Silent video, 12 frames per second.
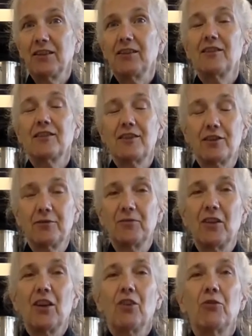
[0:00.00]
So
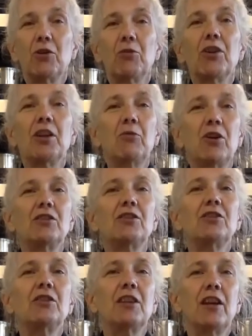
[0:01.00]
we really want
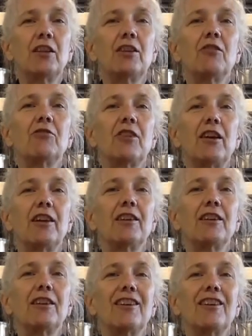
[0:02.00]
to kind of like